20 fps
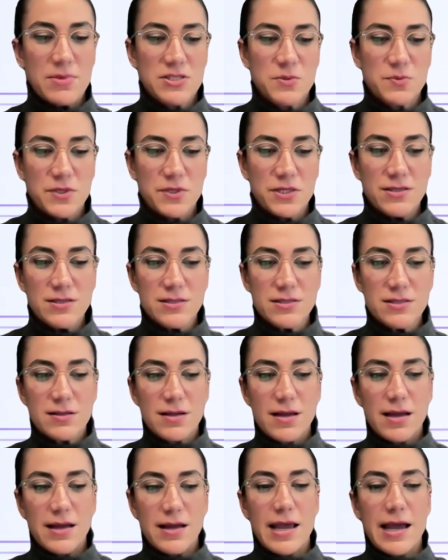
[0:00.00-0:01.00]
MSPs
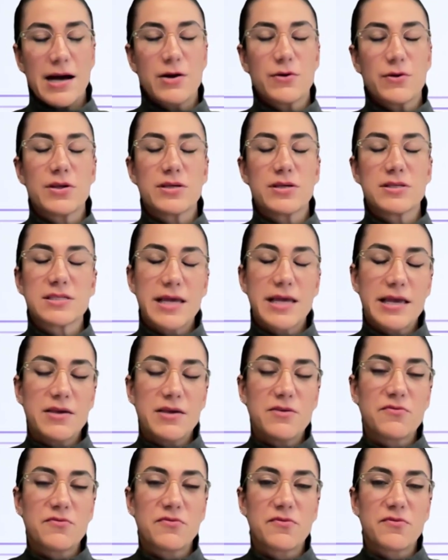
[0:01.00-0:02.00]
and how they
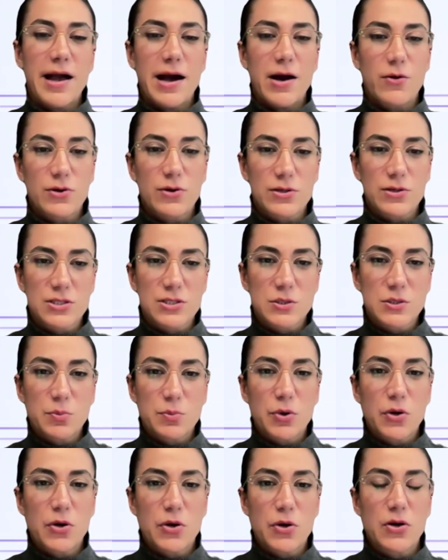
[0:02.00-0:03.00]
save hours
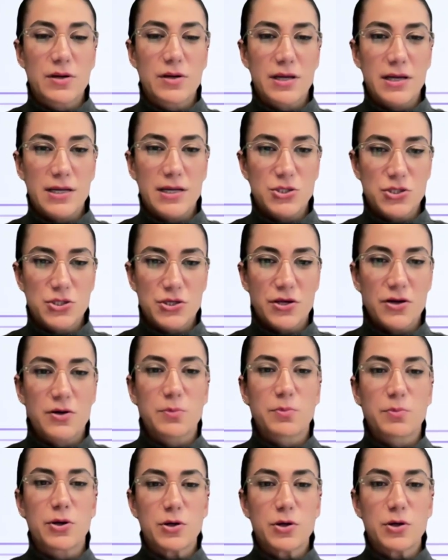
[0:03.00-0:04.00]
per
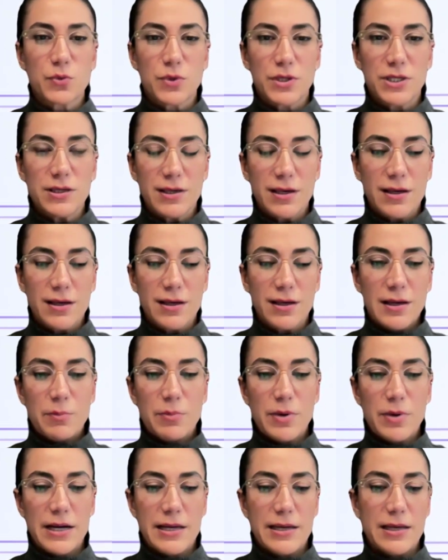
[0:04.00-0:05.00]
engineer per week
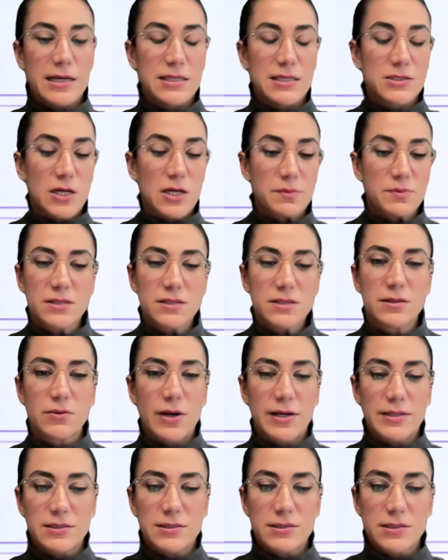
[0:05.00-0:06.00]
by adopting the
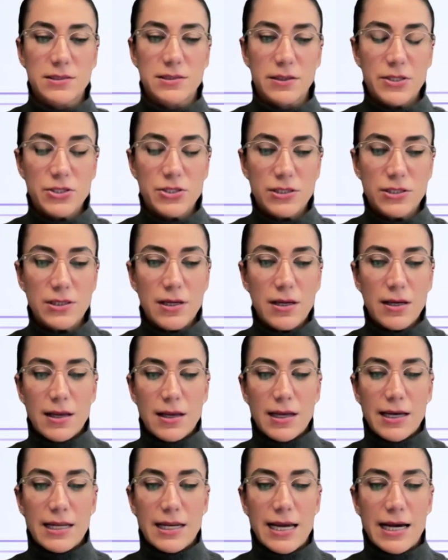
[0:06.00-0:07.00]
right integration,
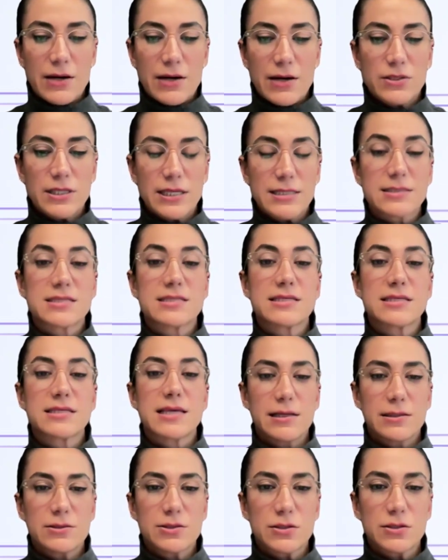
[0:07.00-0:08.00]
and how they can
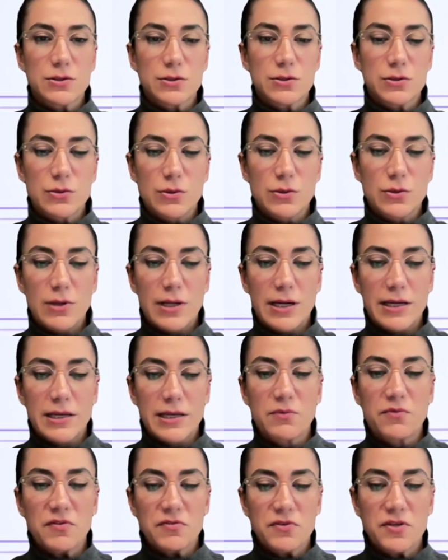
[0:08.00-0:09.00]
scale to
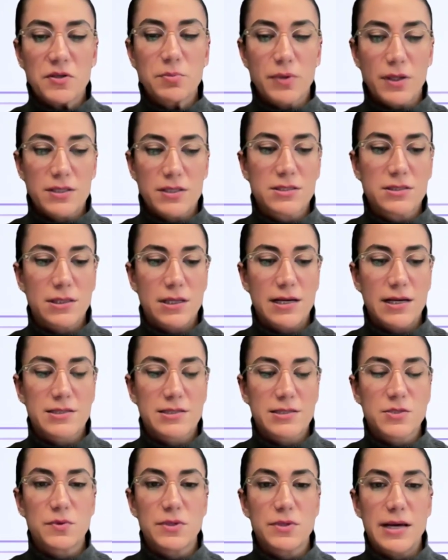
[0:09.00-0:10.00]
like 50 plus
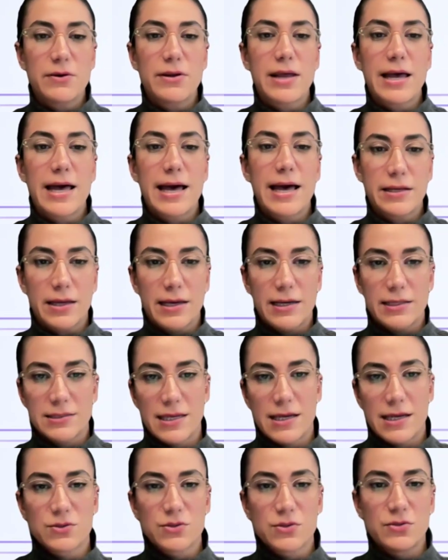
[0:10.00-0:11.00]
clients without adding
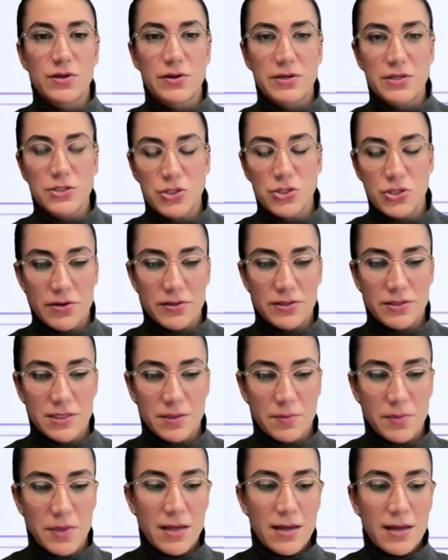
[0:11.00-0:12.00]
headcount to their engineering
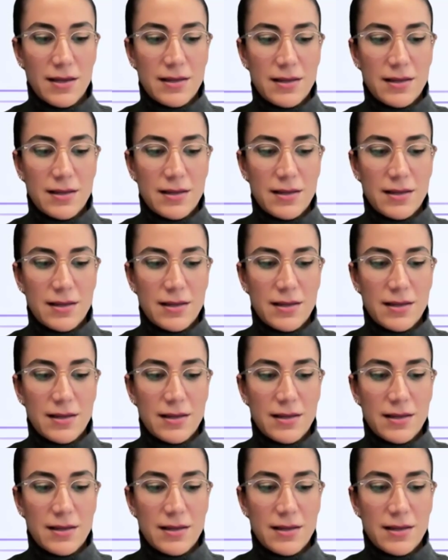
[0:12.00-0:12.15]
team.